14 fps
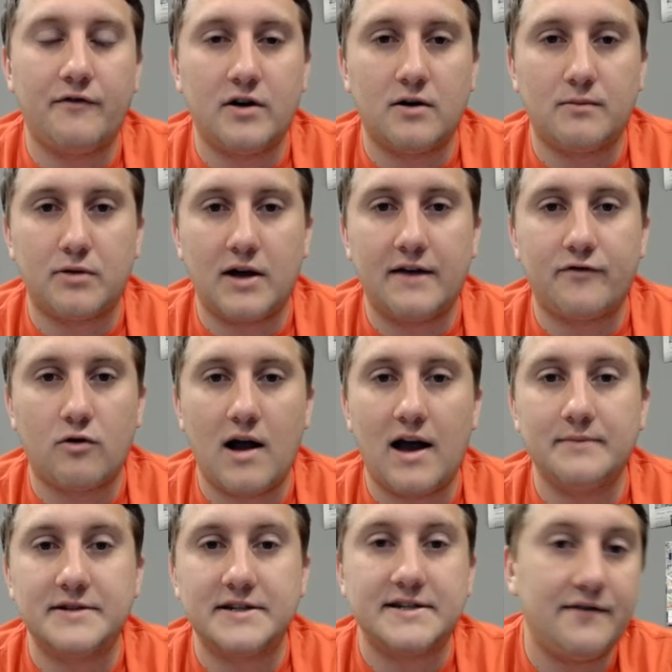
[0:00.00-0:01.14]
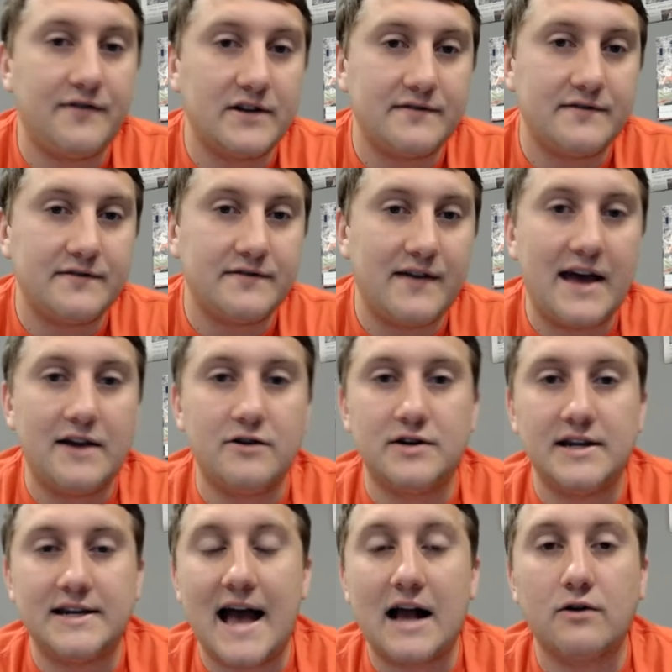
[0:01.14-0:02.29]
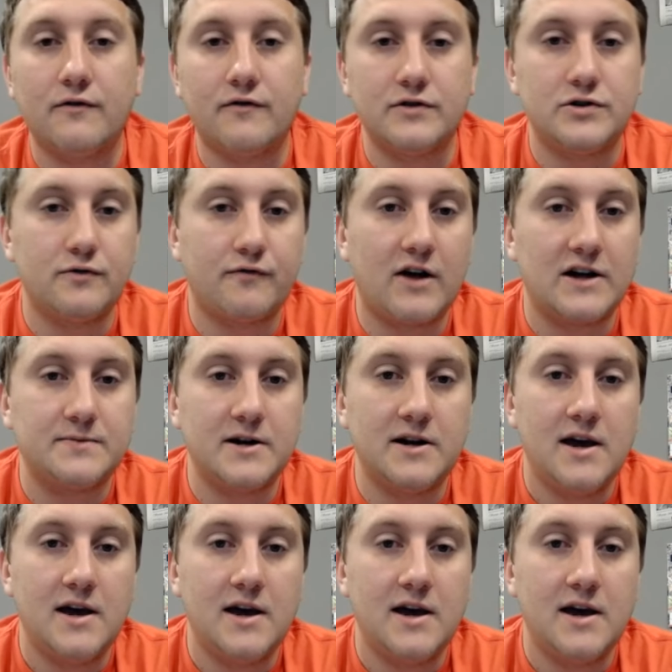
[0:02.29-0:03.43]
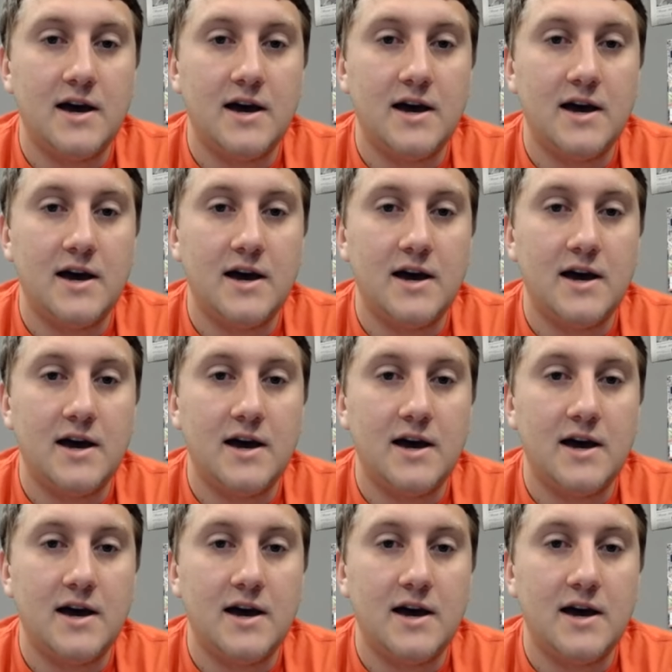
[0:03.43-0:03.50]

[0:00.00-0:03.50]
their plan for Grimes is defensive end or D tackle for the true freshman